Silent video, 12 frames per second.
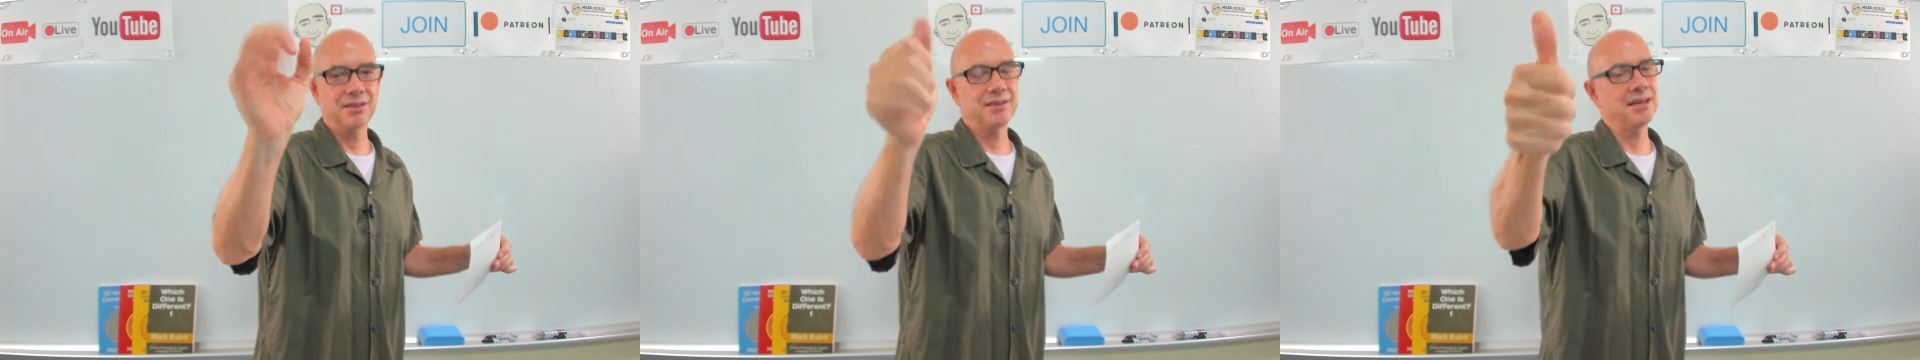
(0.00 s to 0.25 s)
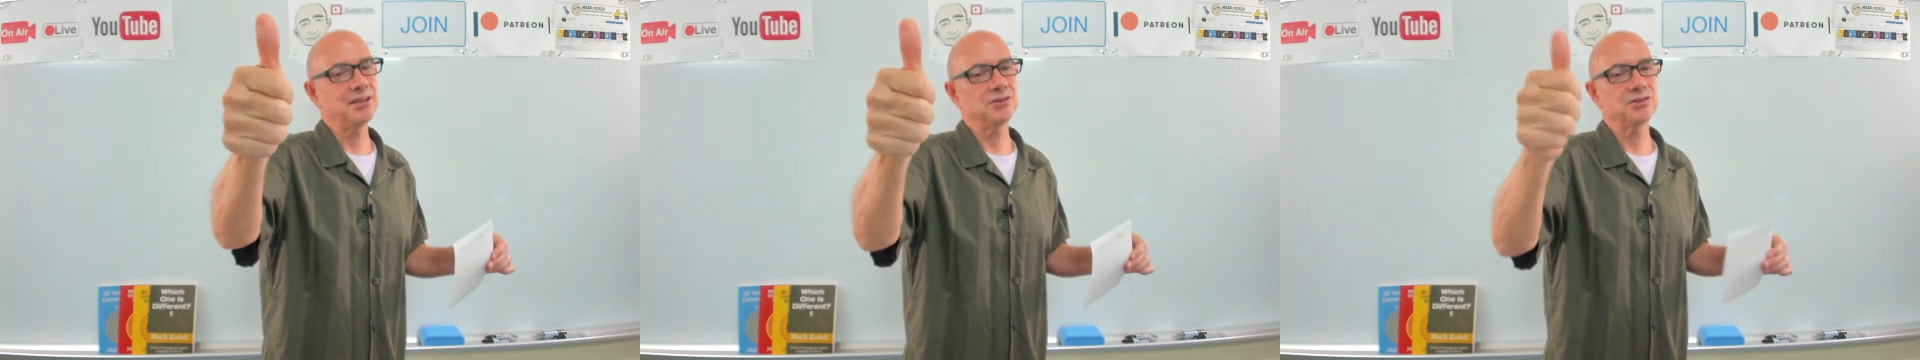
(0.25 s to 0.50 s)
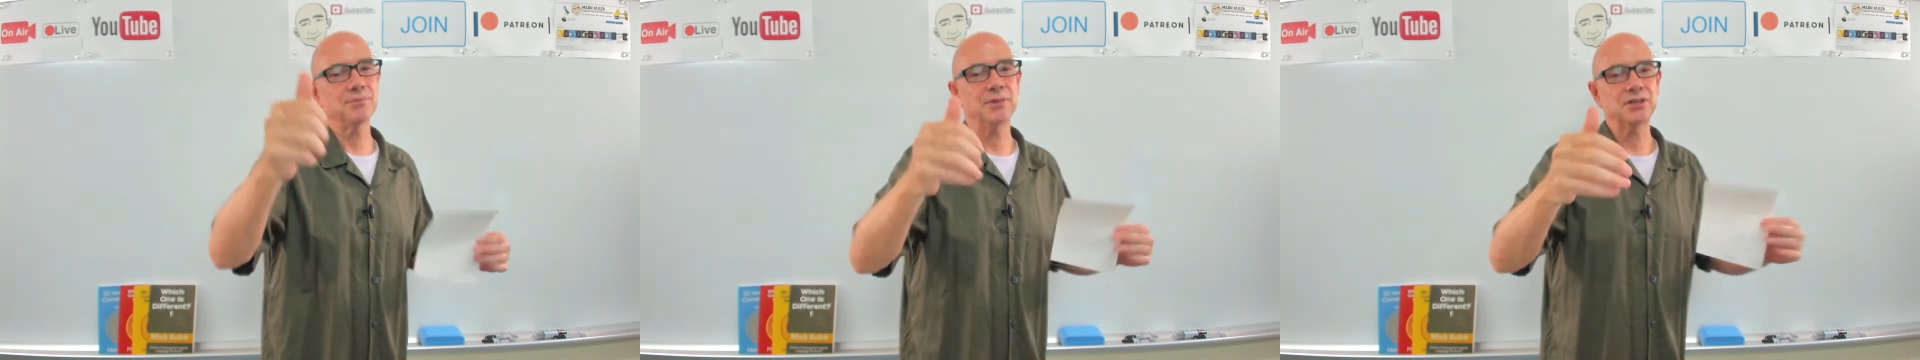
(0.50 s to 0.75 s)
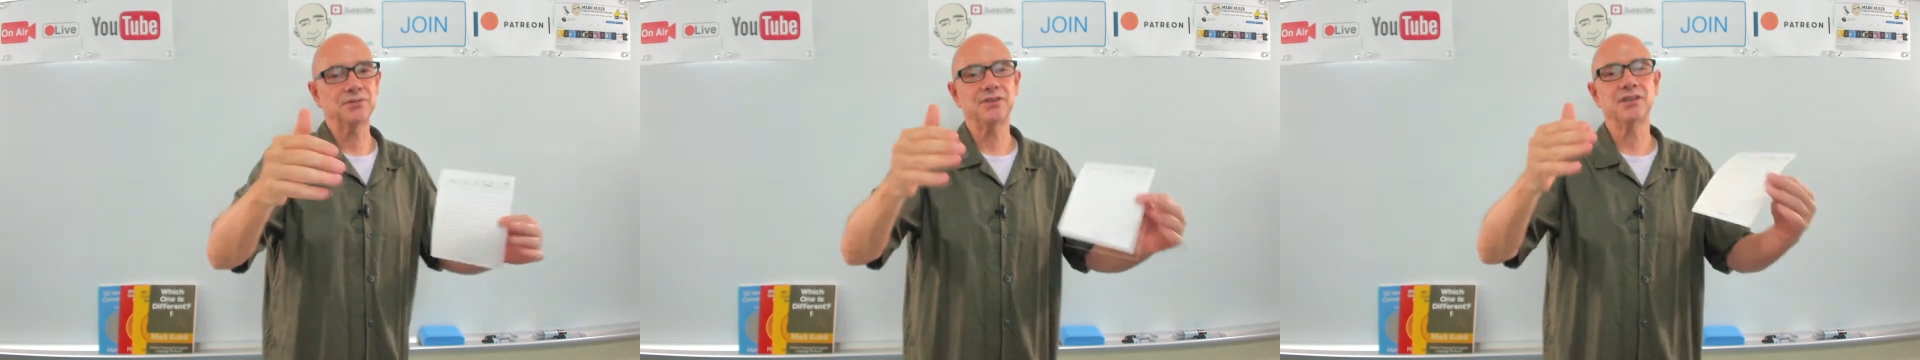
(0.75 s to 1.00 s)
Thank you so
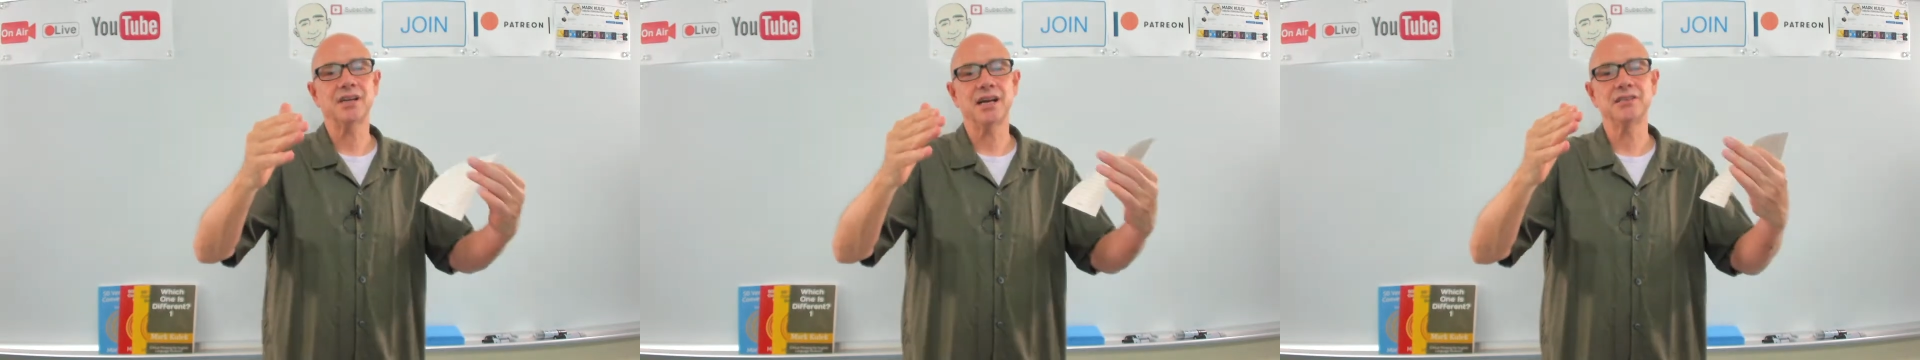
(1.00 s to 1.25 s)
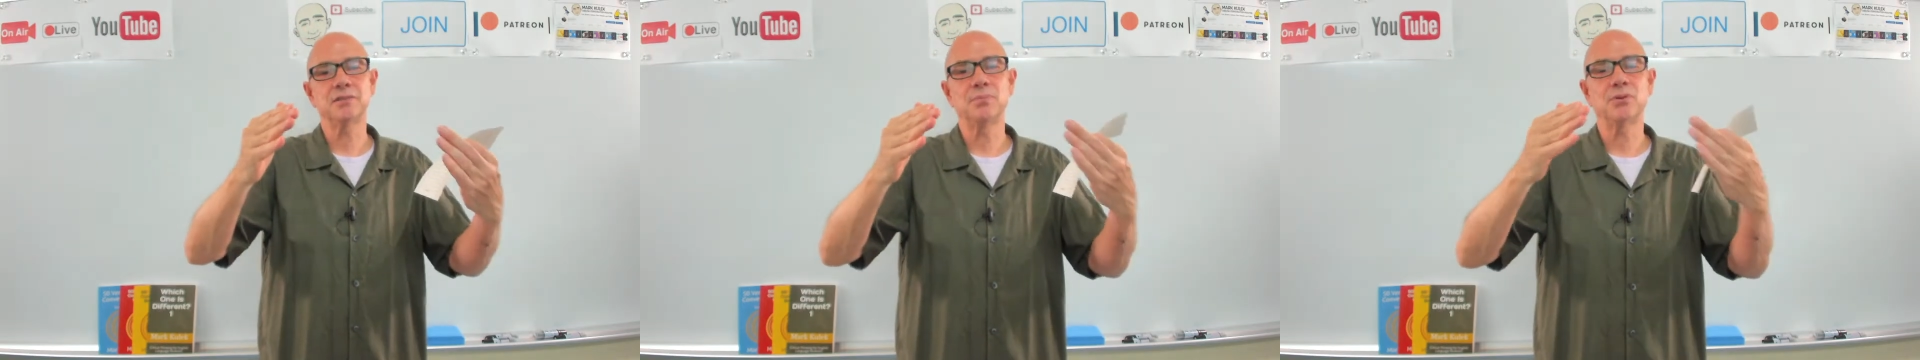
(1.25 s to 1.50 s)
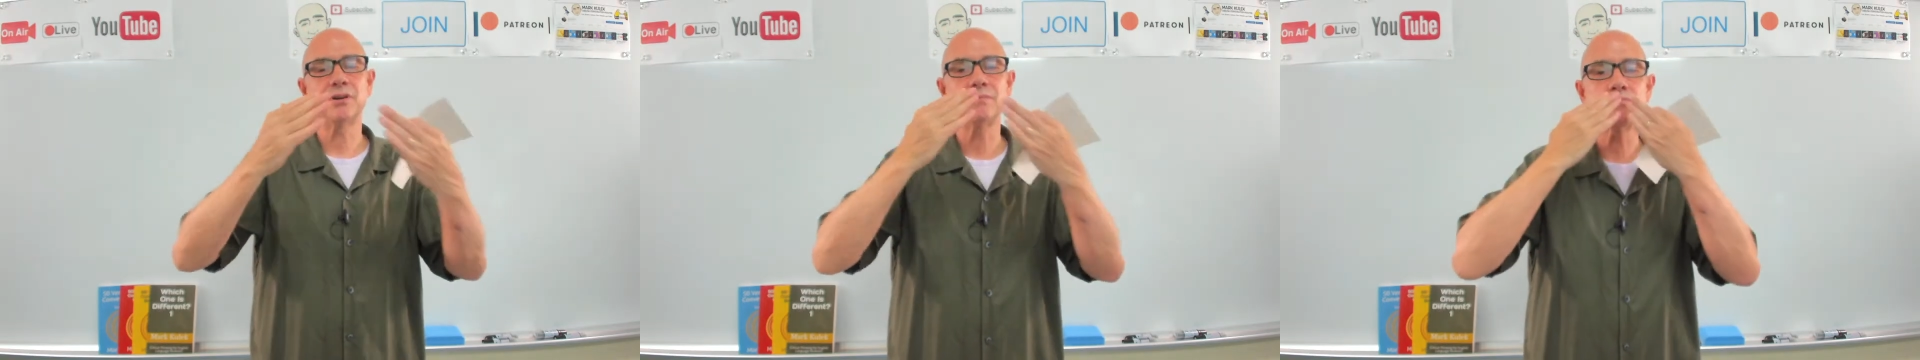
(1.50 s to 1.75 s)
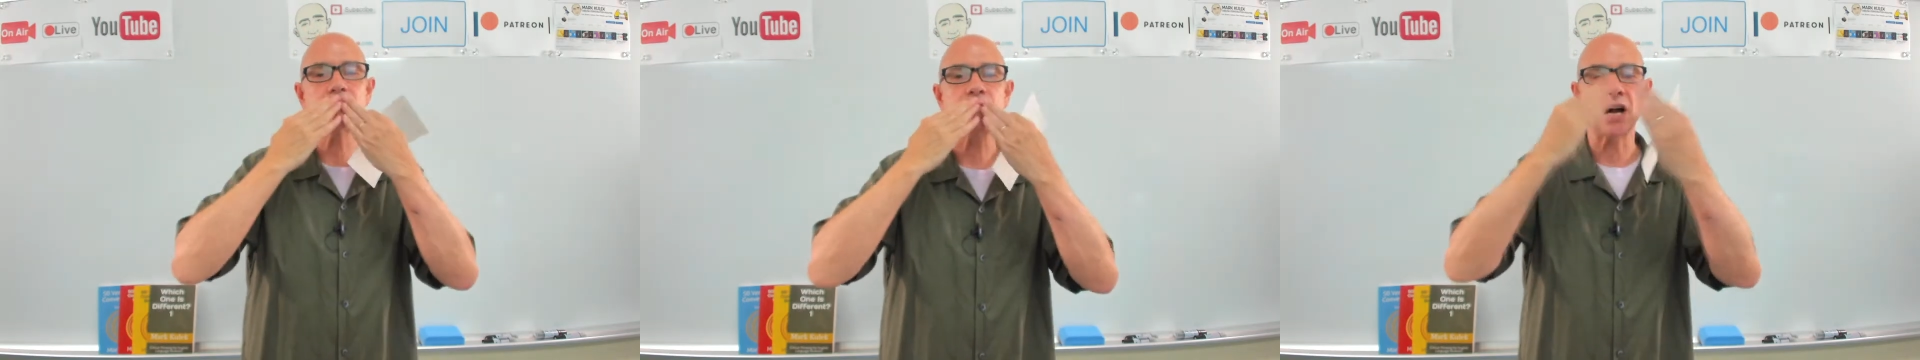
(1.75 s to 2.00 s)
much for your kind support.
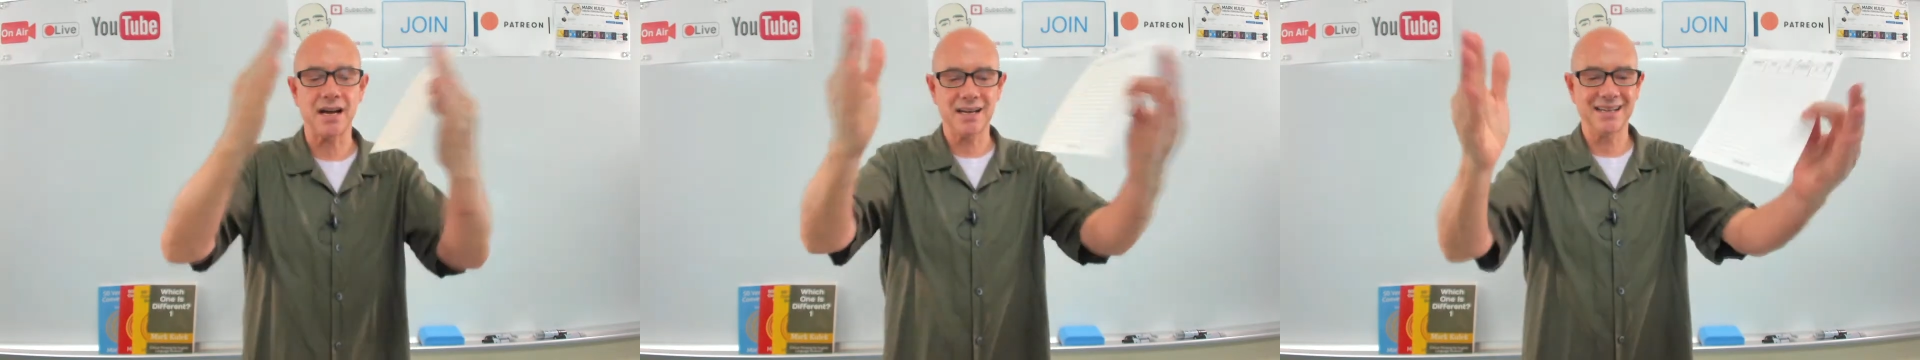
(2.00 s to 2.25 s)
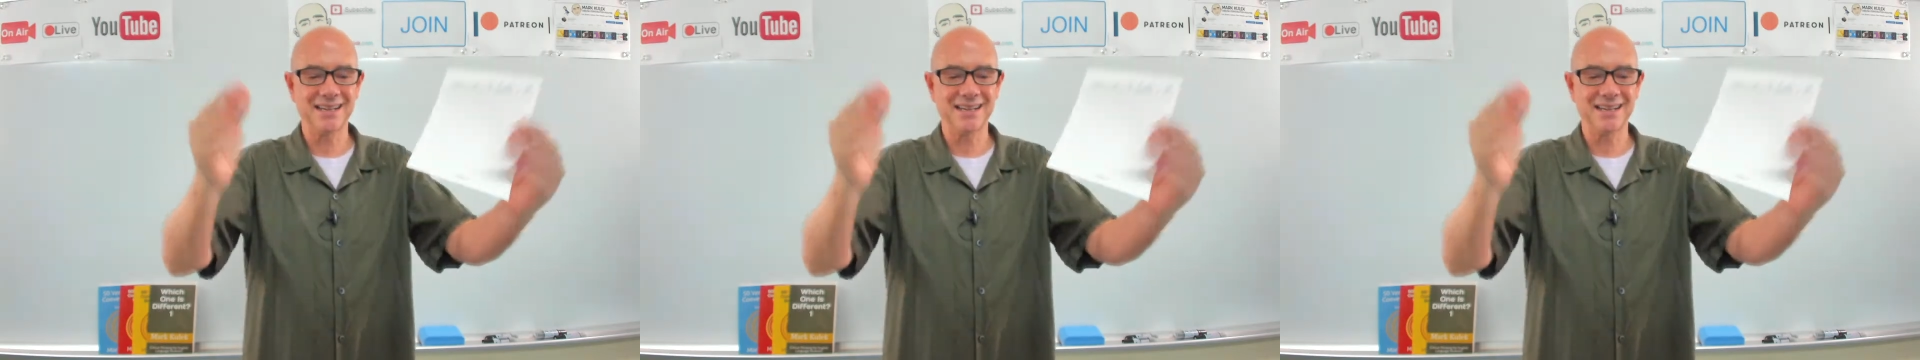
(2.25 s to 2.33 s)
Mwah.